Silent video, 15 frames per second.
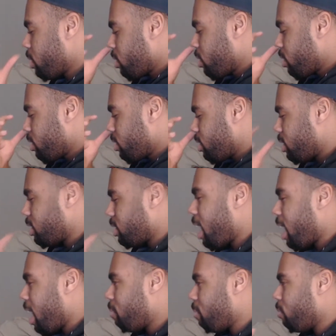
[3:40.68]

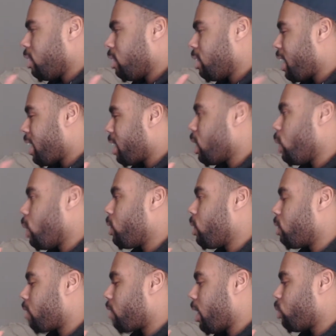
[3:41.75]
stop, let go of the
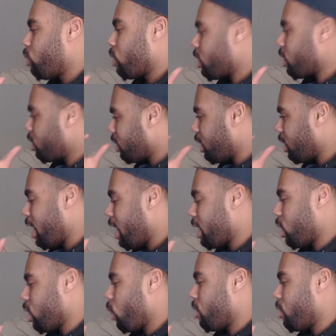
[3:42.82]
right trigger, let
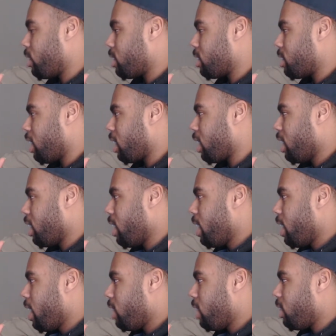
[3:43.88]
go of the stick,
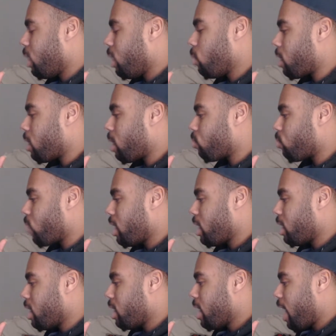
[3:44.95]
and then when I'm
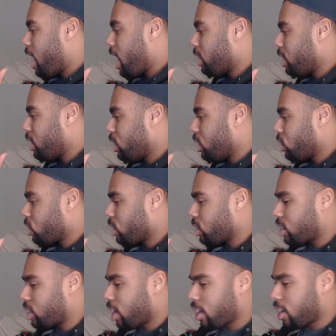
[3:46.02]
ready, I literally
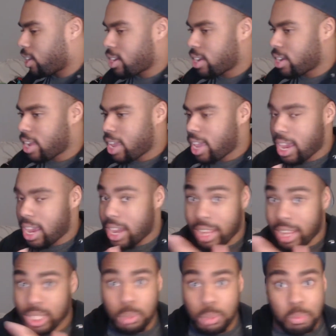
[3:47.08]
turn and I
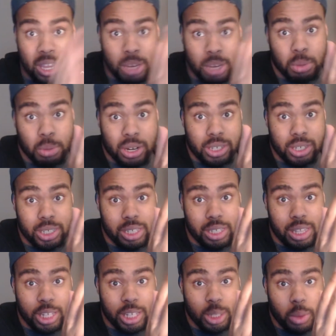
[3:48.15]
speed burst
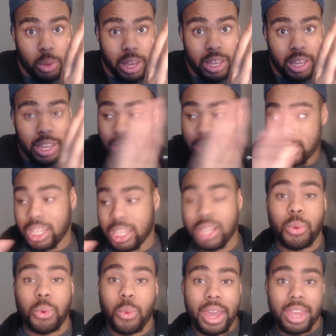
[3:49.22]
this way to get
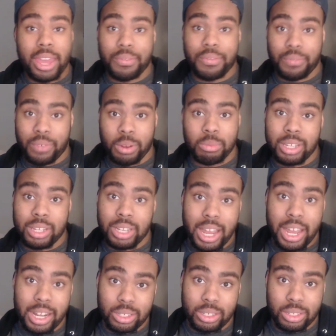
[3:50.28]
away from the
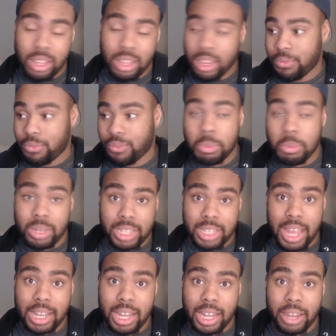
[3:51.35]
line of from the
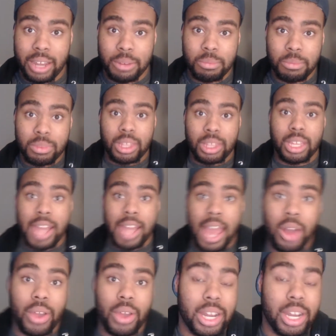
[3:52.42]
sideline.
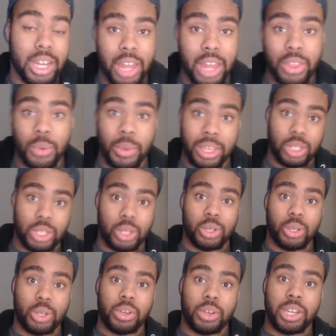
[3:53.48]
Now, in another way that you can
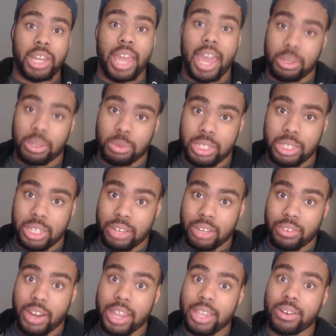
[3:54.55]
do it, as we're sitting
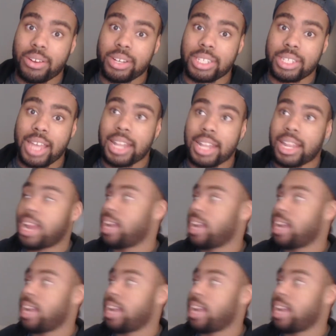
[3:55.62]
right here on the sideline,